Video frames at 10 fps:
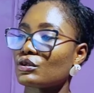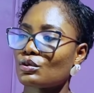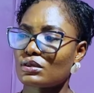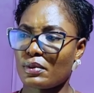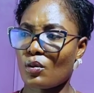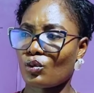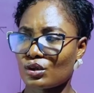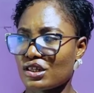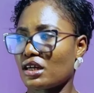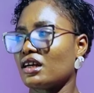talked about
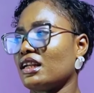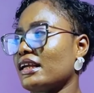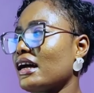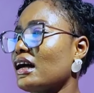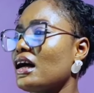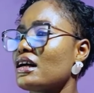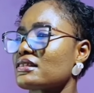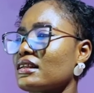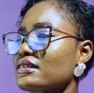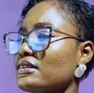water earlier,
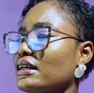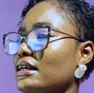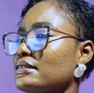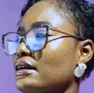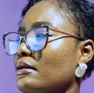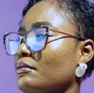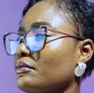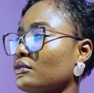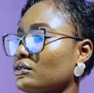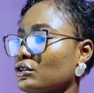so let's look at
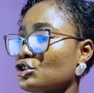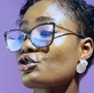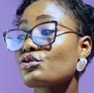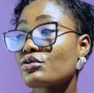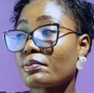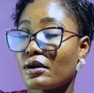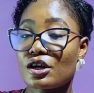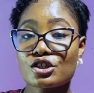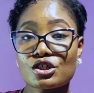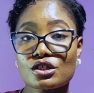the
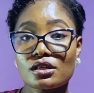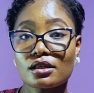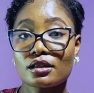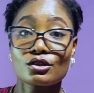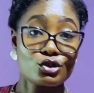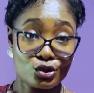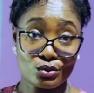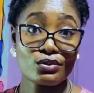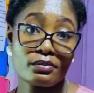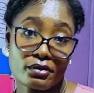toothbrush.
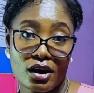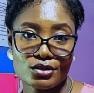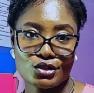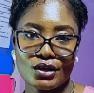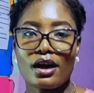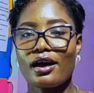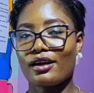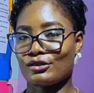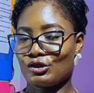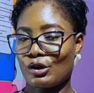Toothbrush.
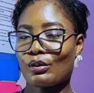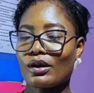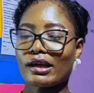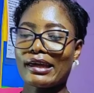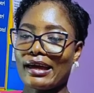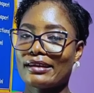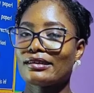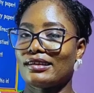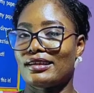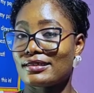So
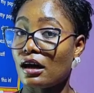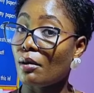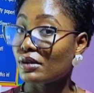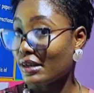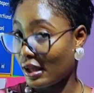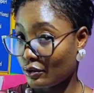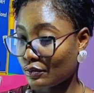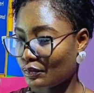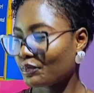again, it's a common noun.